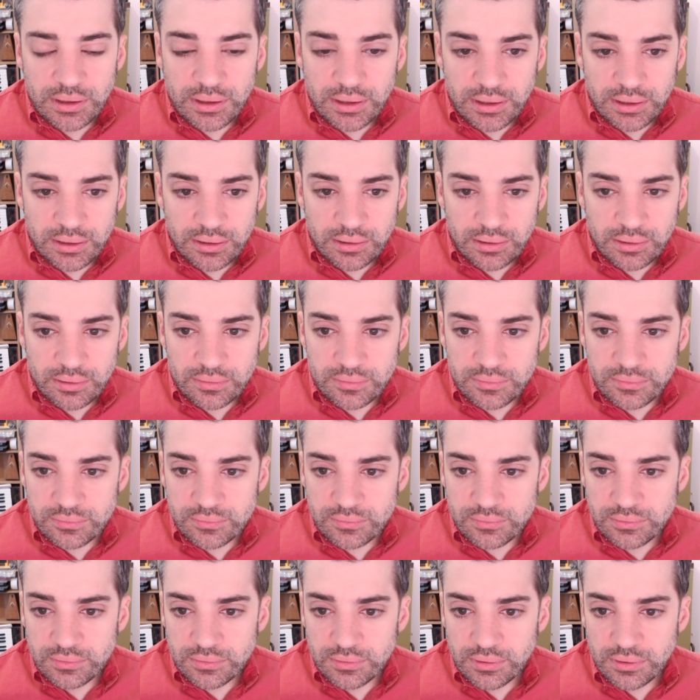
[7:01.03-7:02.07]

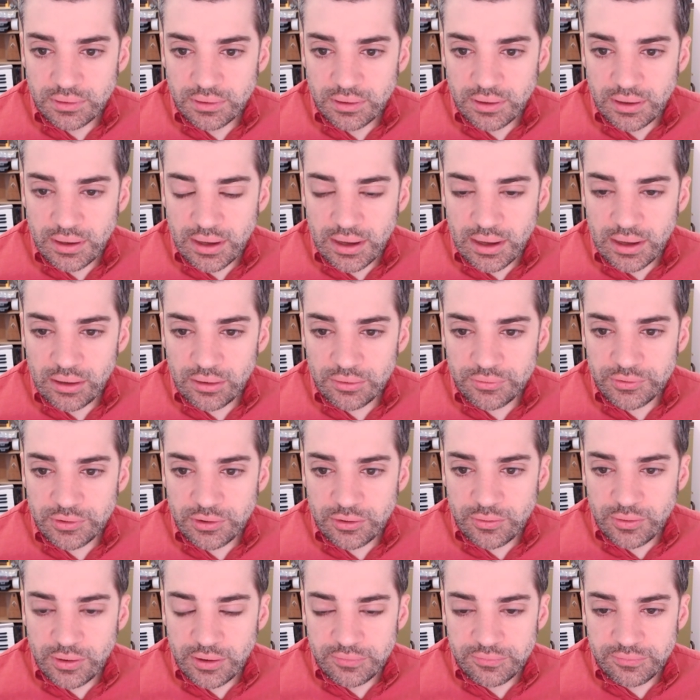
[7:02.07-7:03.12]
and
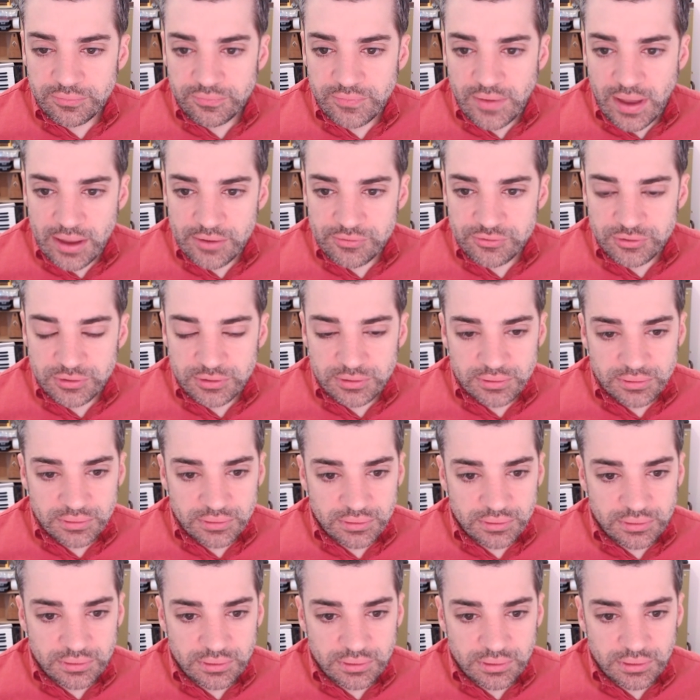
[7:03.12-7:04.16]
Aldo of
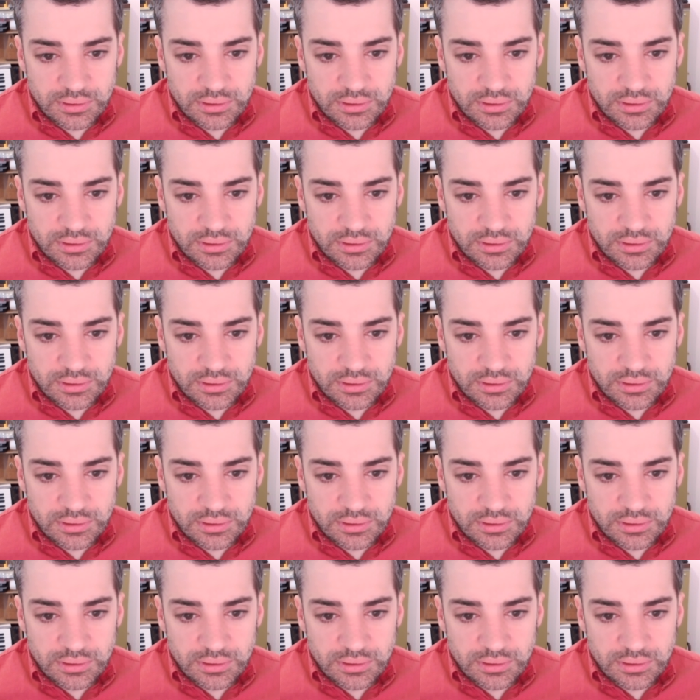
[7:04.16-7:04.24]
fashion,